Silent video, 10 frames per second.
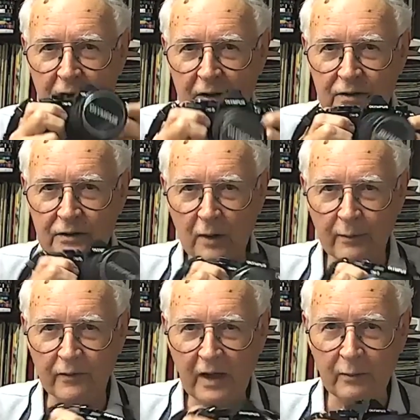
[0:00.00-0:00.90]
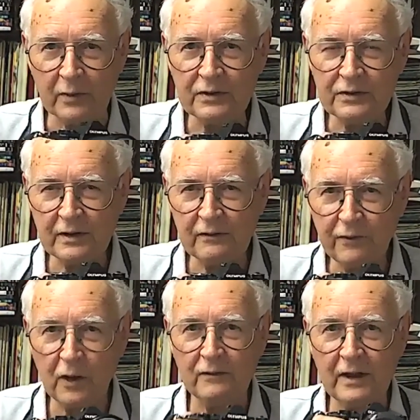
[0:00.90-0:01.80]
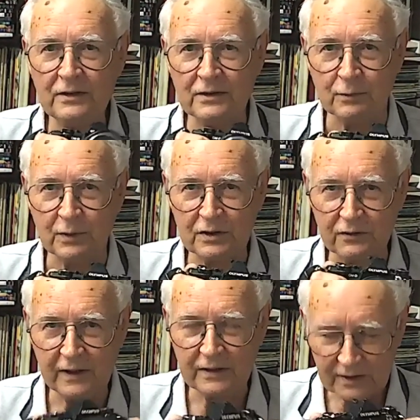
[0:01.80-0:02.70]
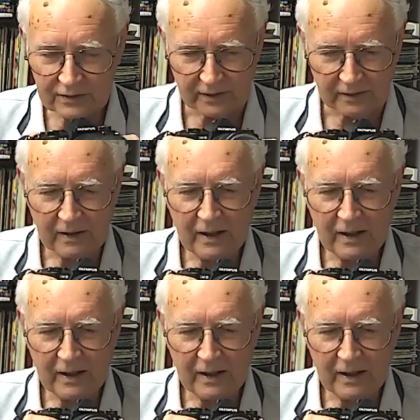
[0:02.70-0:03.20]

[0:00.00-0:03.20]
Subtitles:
these type of cameras and 5 lenses, which is fantastic.